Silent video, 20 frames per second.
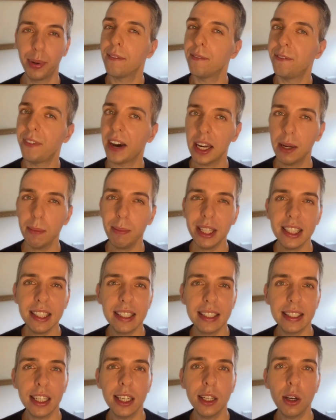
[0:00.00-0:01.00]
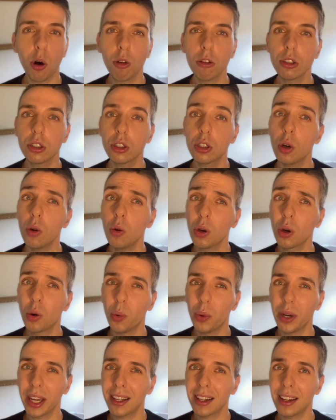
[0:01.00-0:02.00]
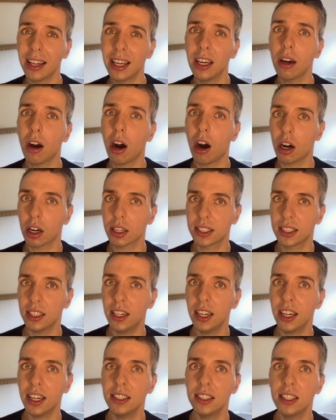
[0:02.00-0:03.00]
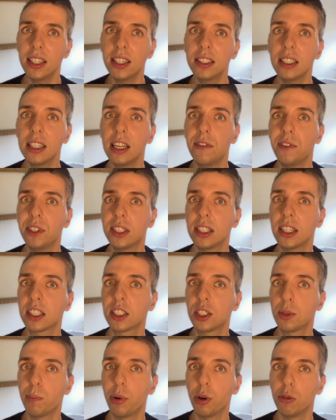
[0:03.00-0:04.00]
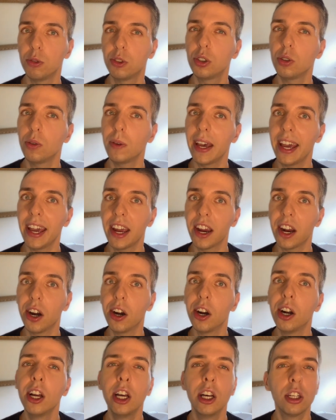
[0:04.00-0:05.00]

Vitamin C also quickly oxidizes if it's exposed to air,